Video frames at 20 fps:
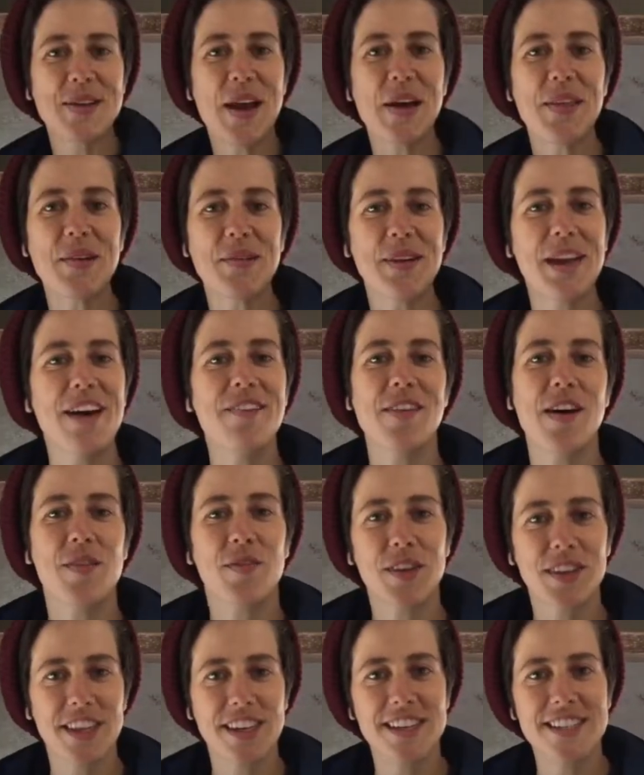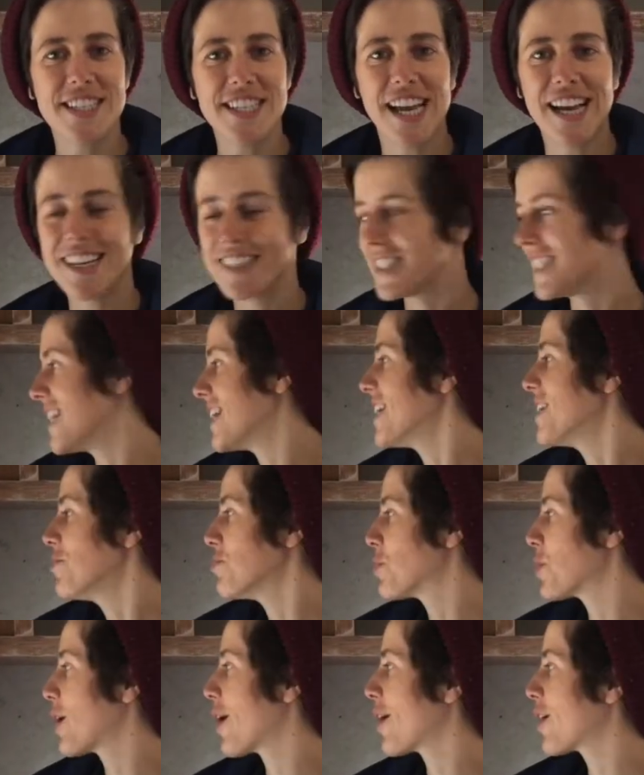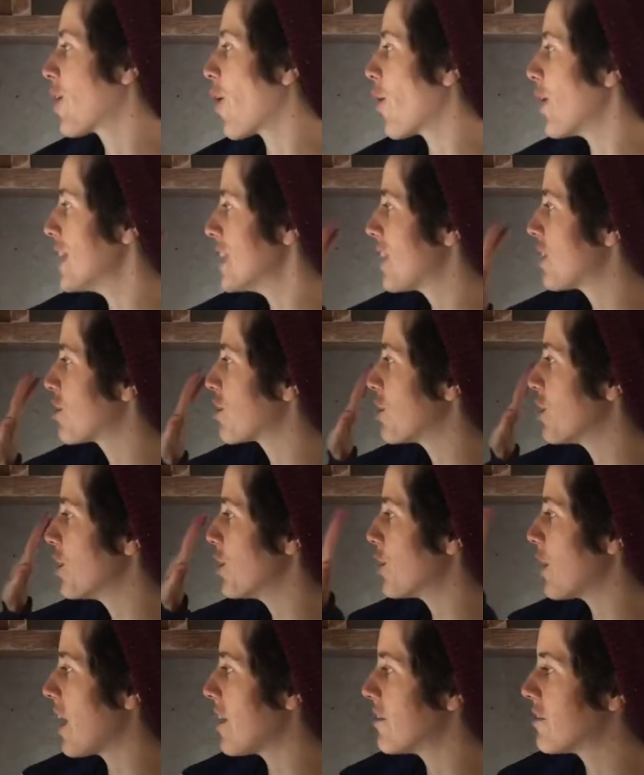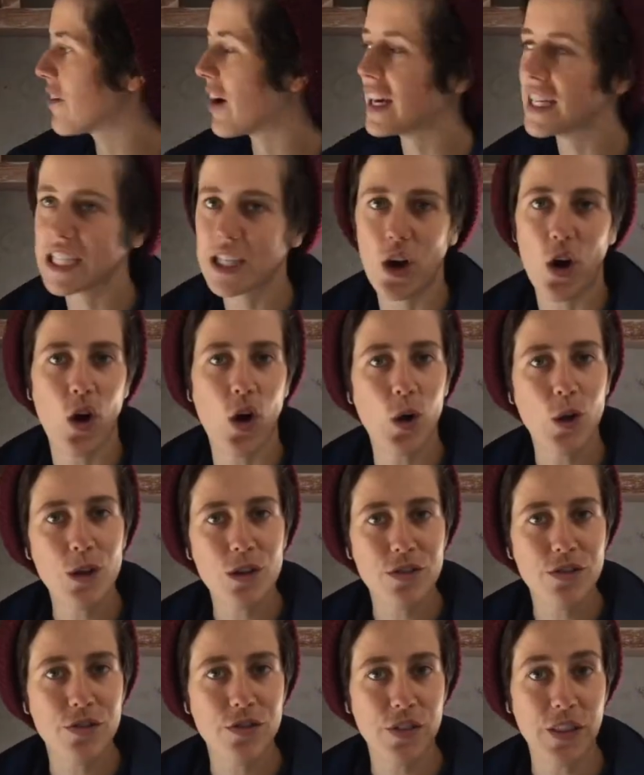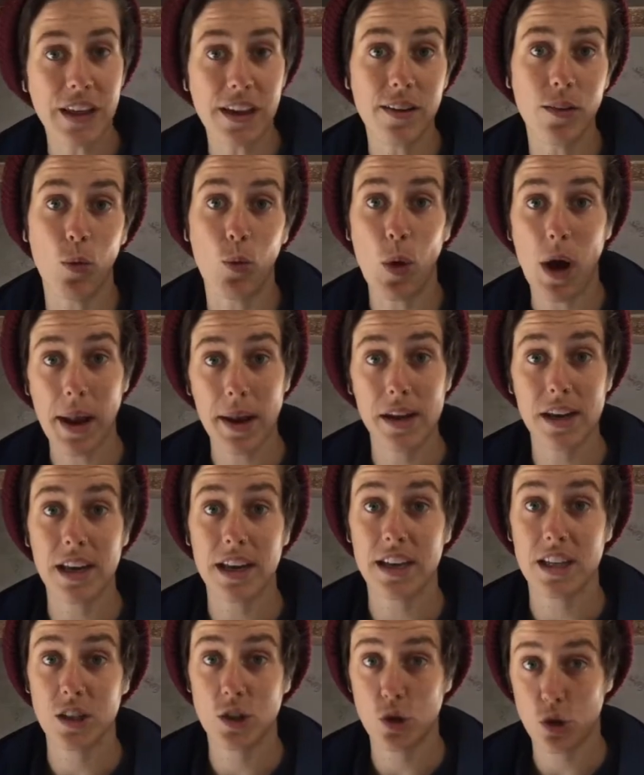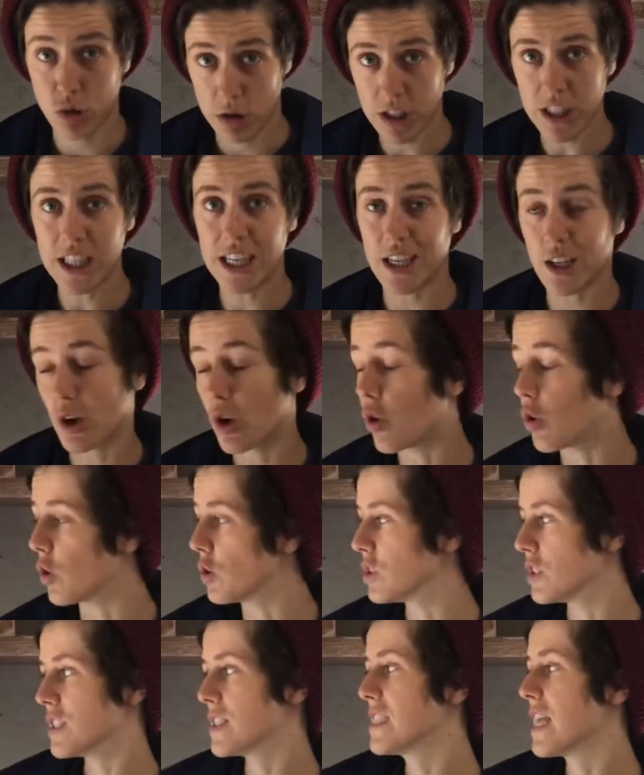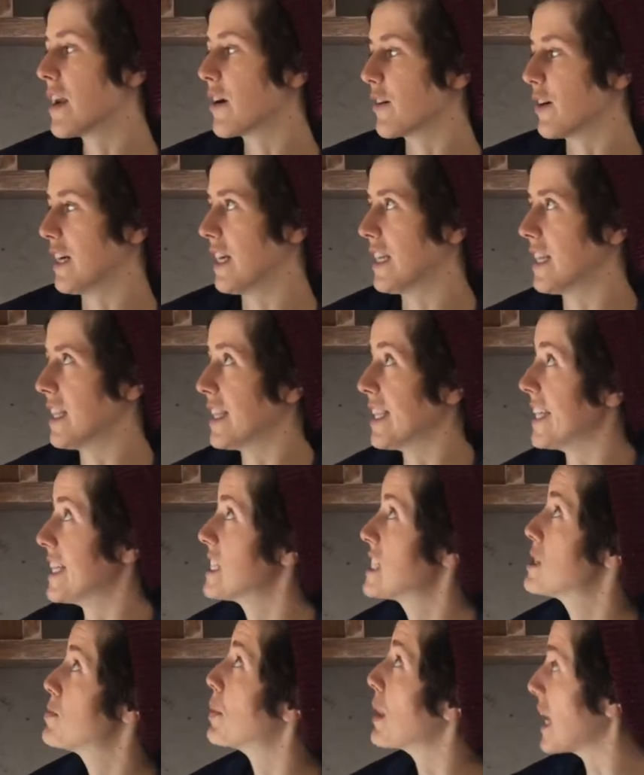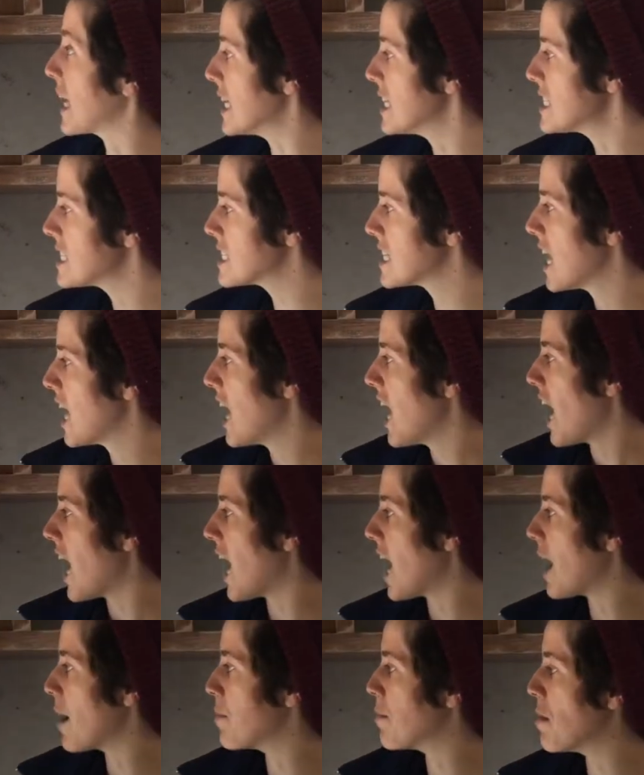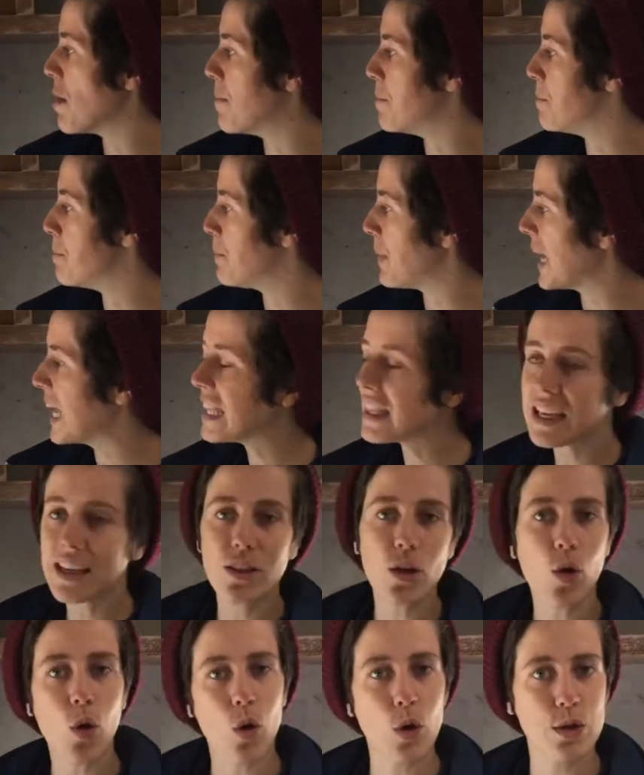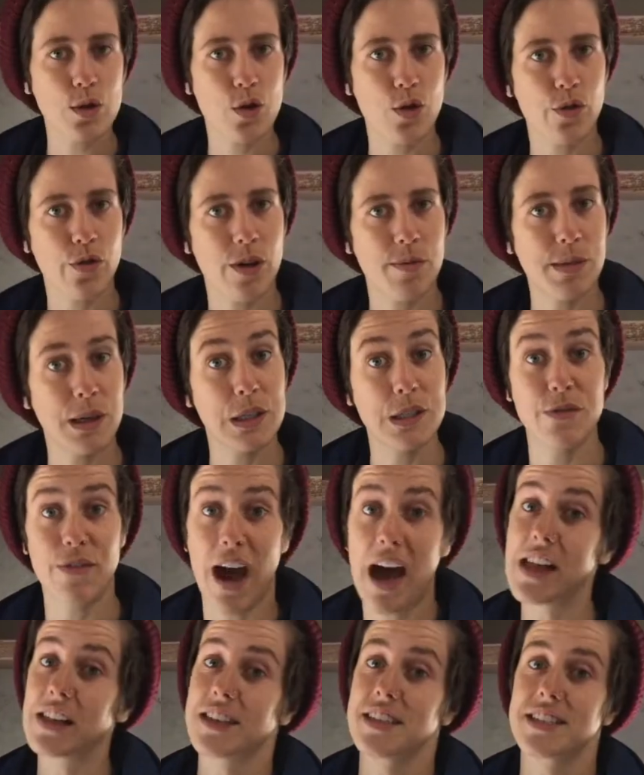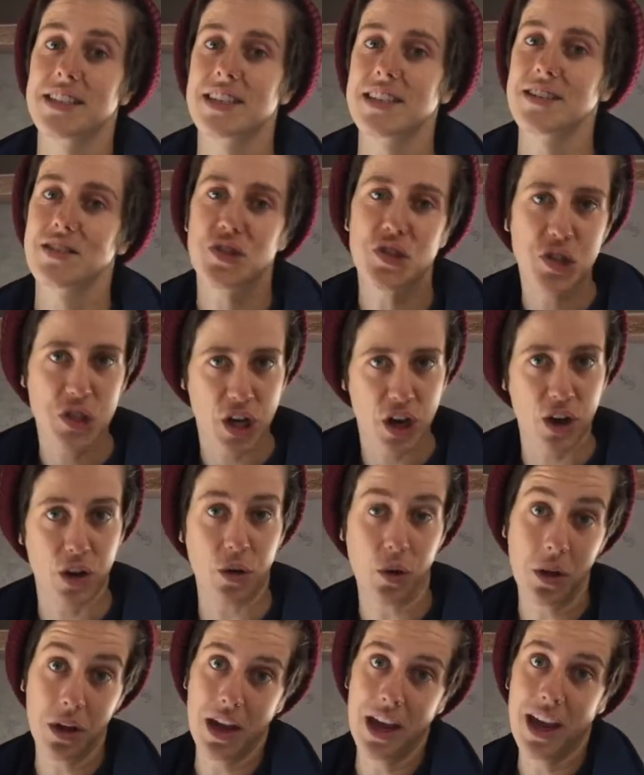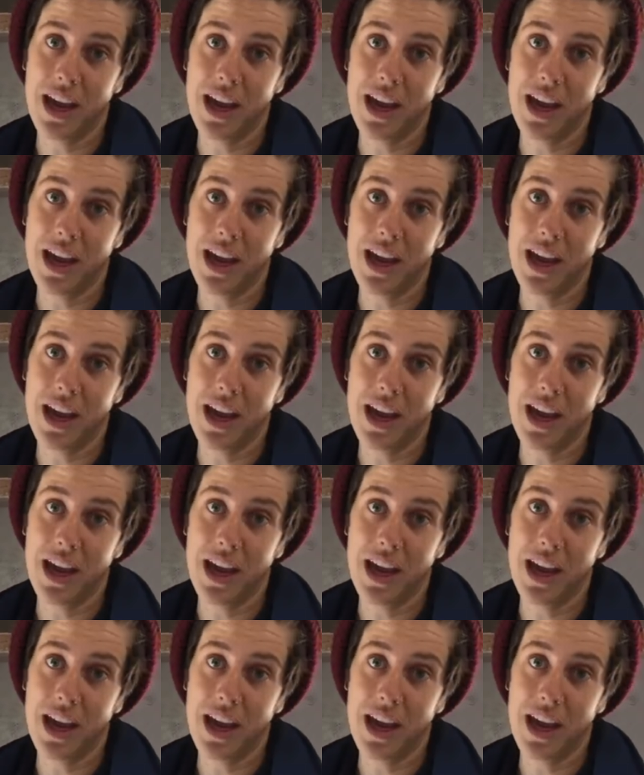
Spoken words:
now that we have everything sanded, we're going through and finding all of the 1 trillion holes that are in this place. Mainly the holes are from those balances. So